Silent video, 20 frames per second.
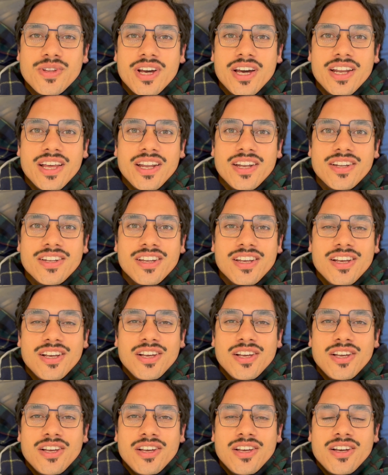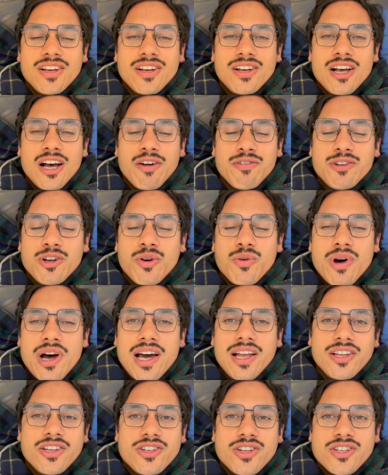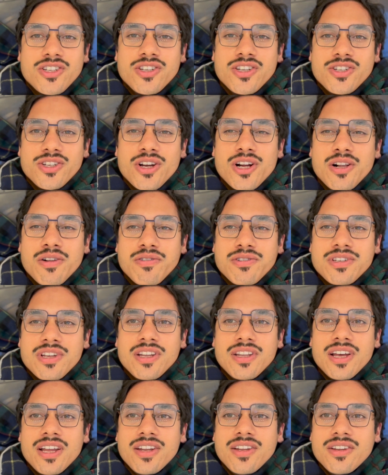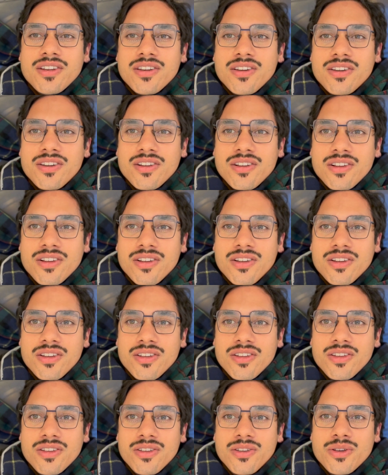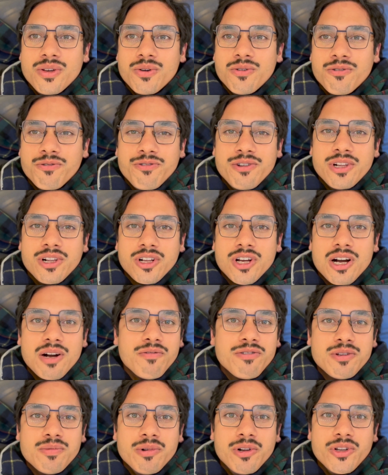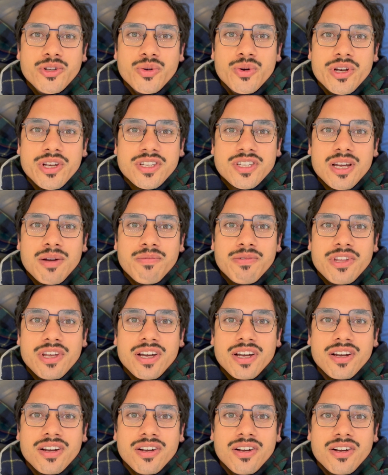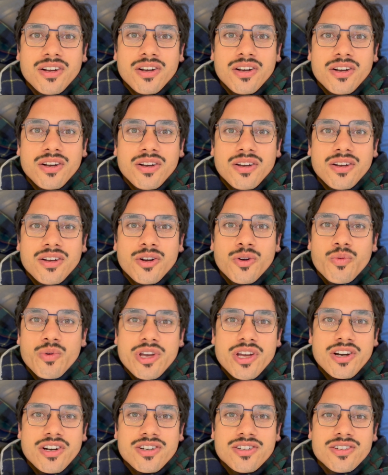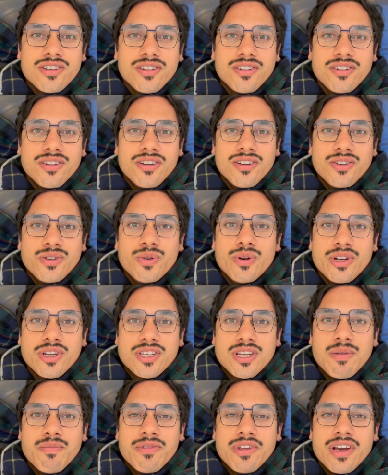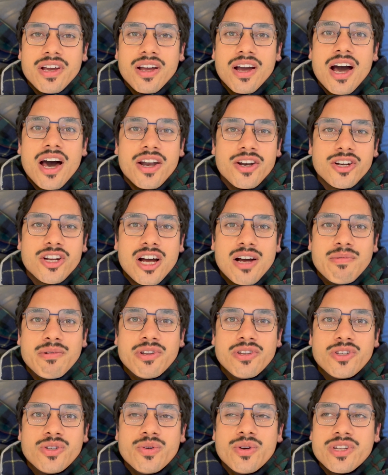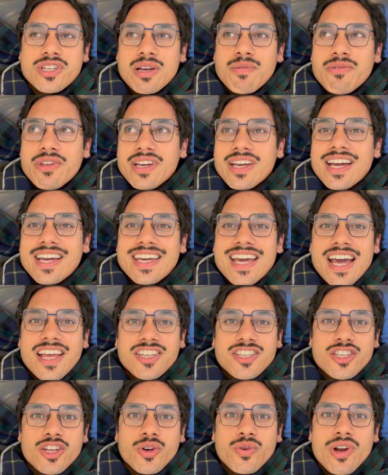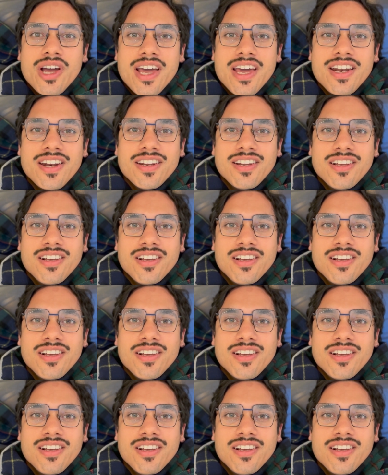that, and after a while, it just dissolves, and then you feel comfortable doing something weird, doing something uncommon, doing something against the grain.